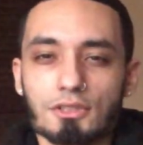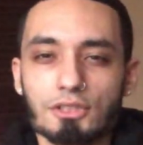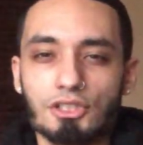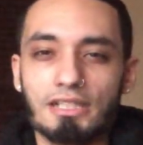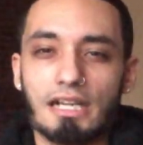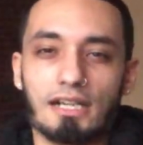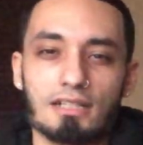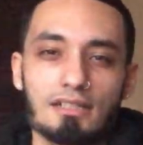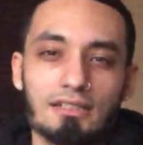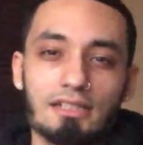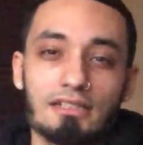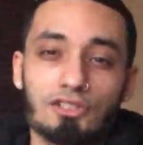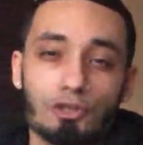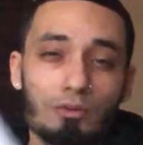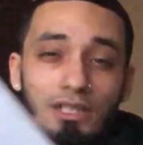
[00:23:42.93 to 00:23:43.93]
You gotta
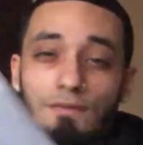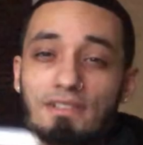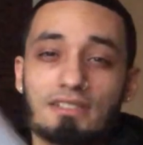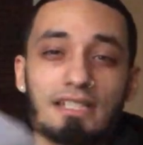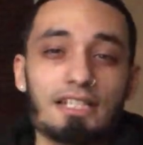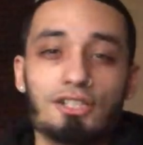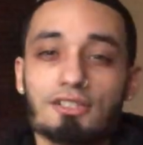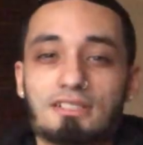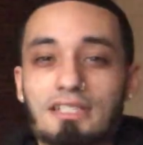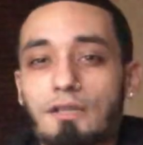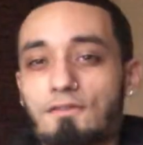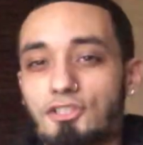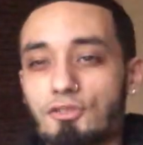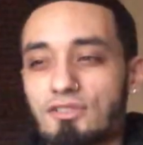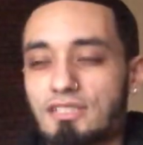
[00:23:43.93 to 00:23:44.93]
don't even take
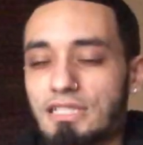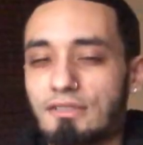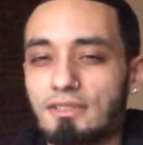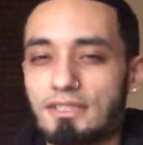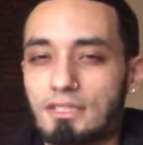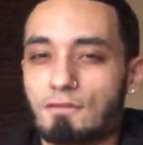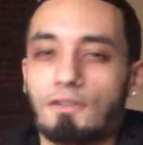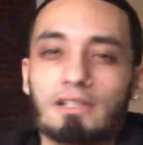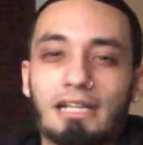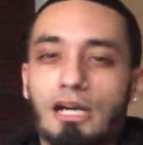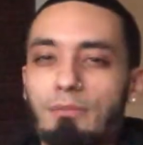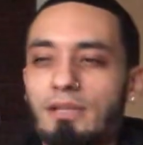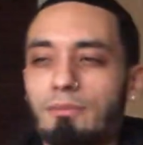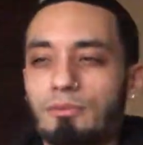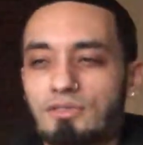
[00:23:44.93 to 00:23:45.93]
yourself too serious. Fuck how
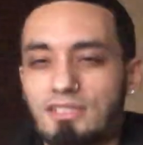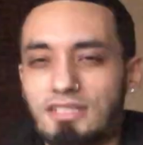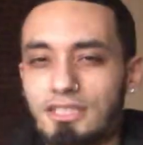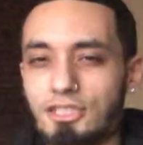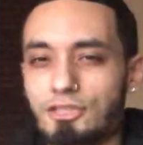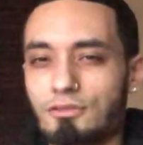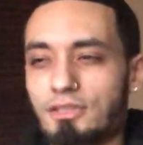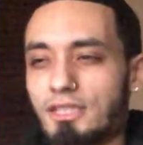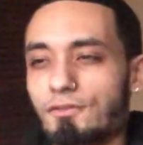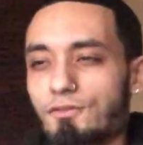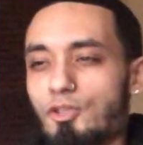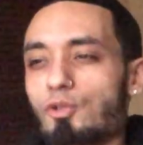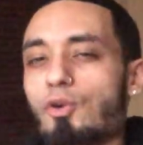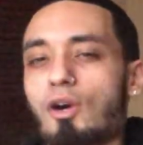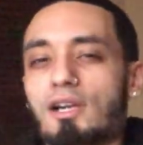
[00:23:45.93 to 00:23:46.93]
people see you. If
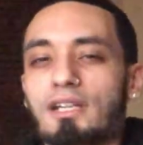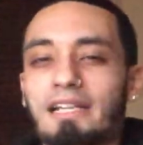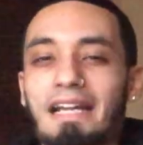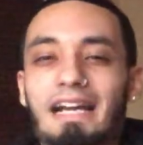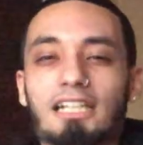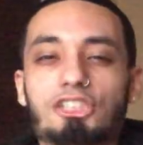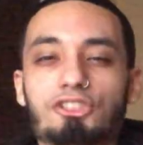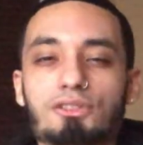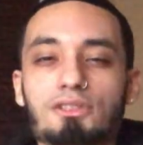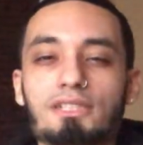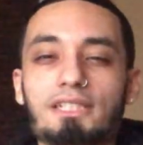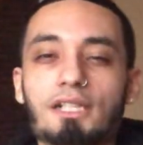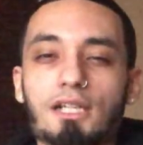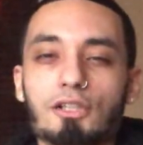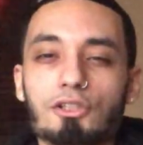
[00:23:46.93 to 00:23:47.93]
you are
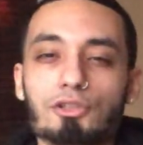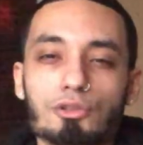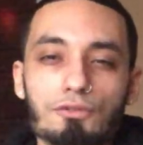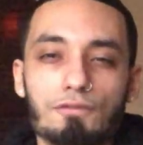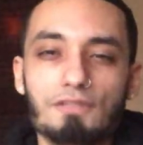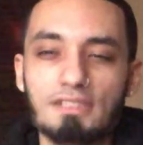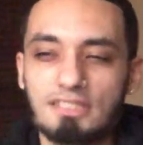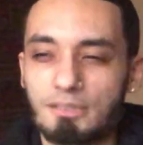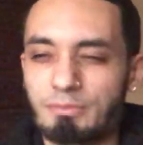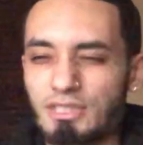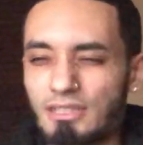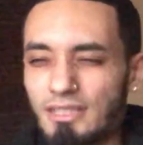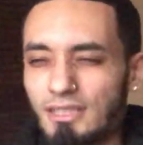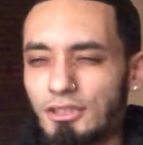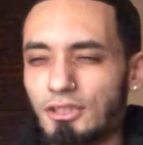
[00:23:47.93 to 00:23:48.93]
naturally a goofy
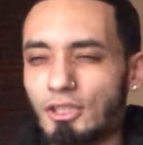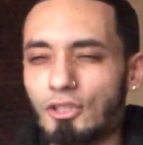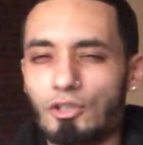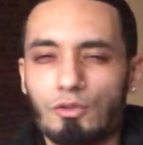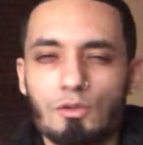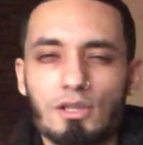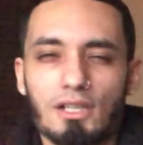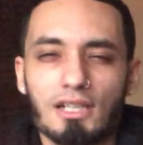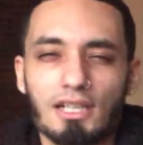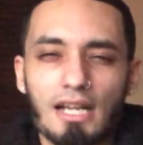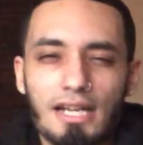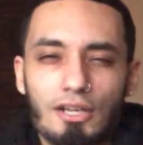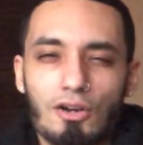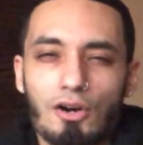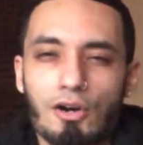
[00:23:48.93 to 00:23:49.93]
spirit or a
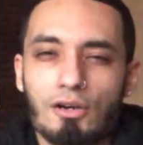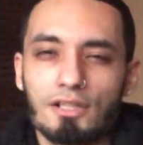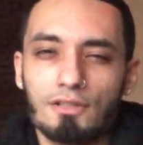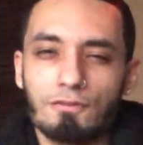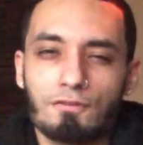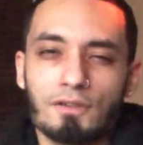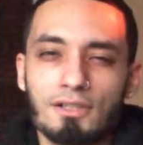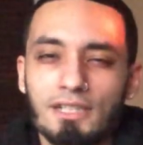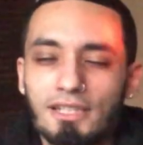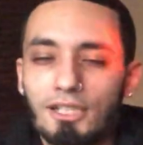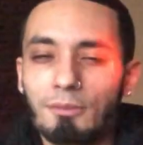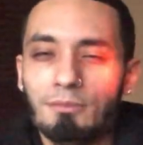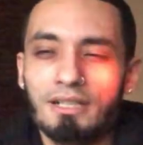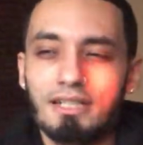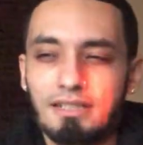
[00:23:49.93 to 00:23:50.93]
light-hearted, funny,
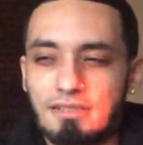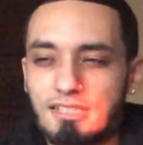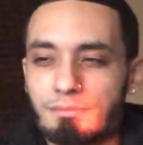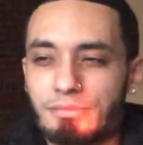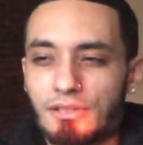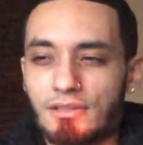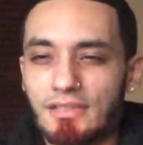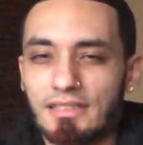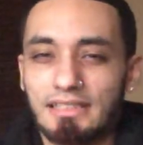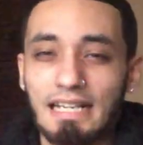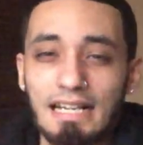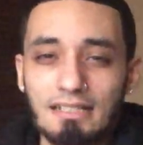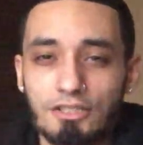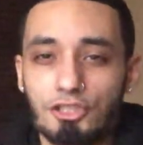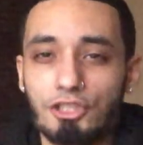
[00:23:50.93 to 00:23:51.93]
comedic spirit,
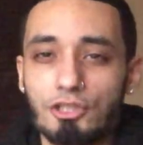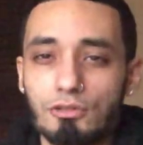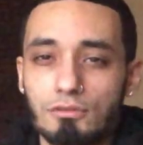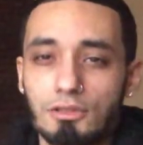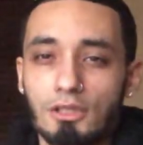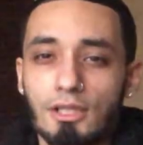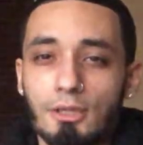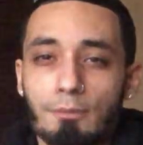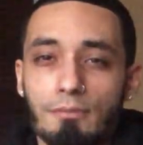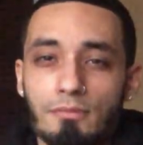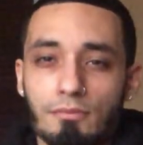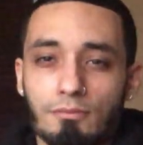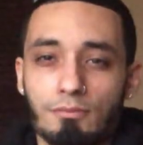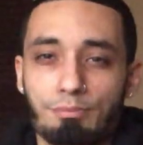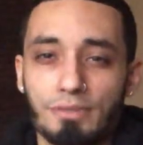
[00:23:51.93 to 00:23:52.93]
that's you
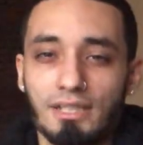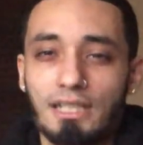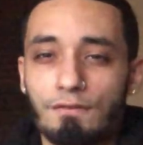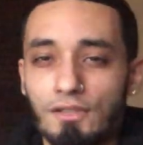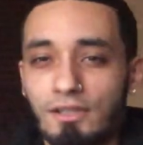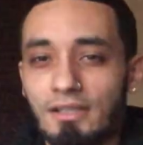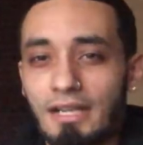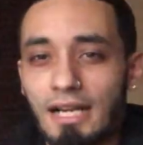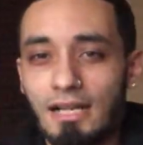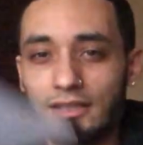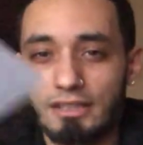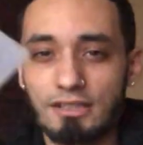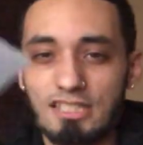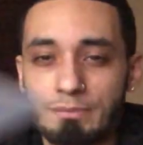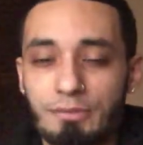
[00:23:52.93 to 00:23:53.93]
believe it or not,
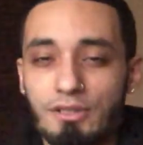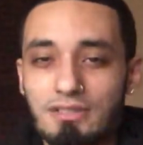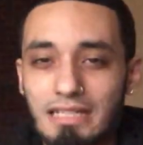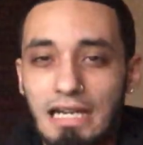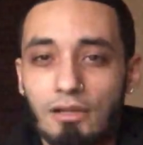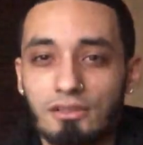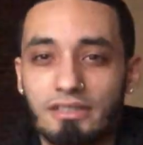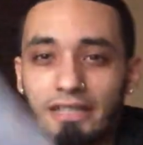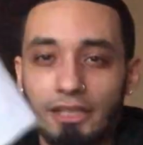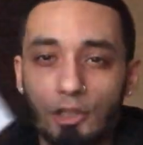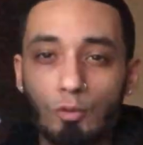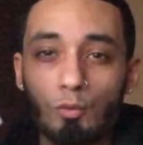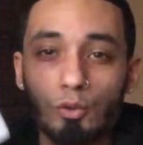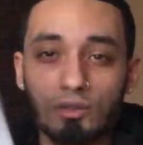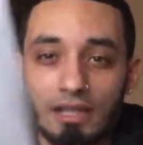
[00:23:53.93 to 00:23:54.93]
there's spirits out there
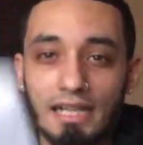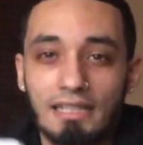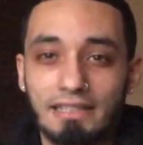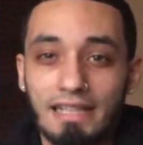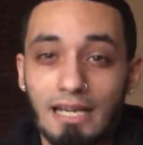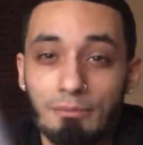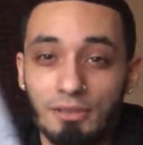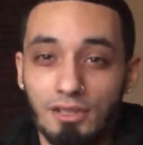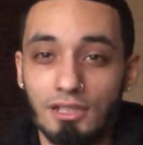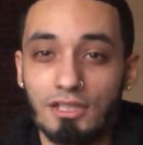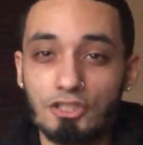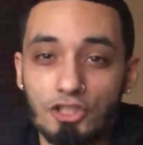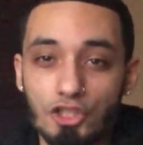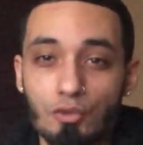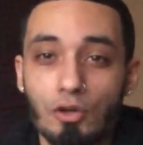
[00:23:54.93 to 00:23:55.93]
who will like that
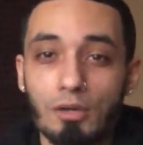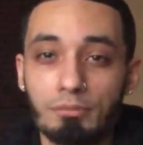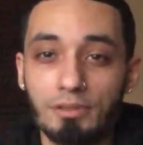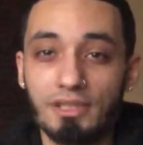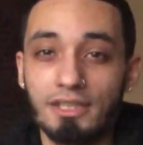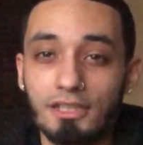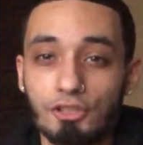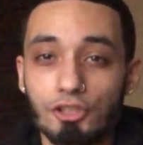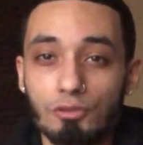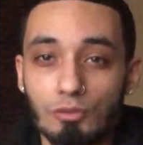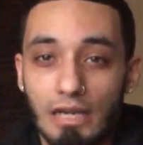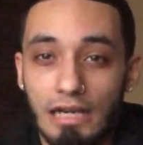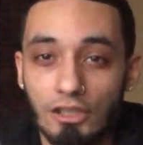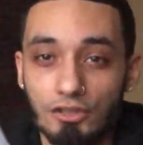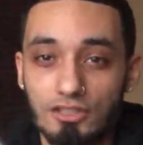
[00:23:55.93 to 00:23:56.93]
because you are being you,
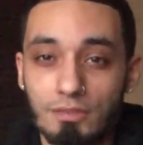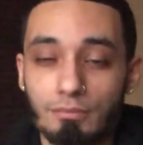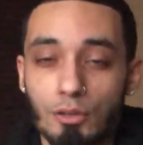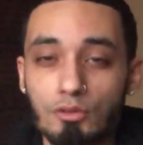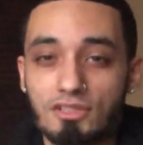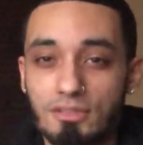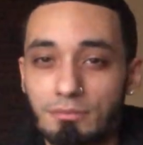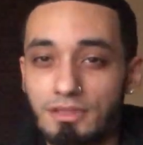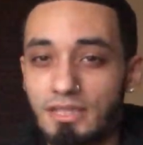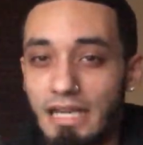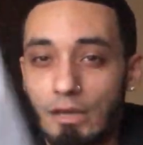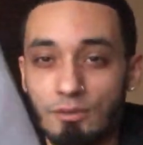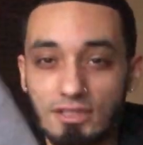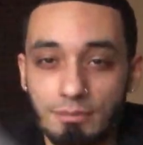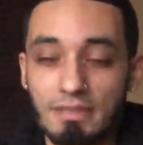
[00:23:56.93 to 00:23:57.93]
how you're supposed to be,
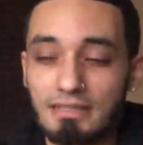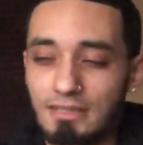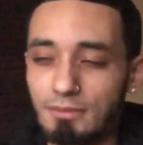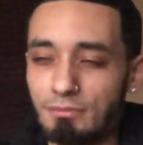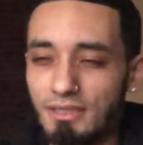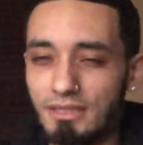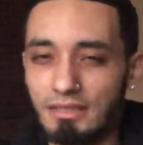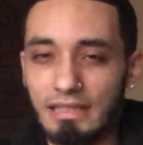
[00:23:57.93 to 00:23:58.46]
how it's meant to be.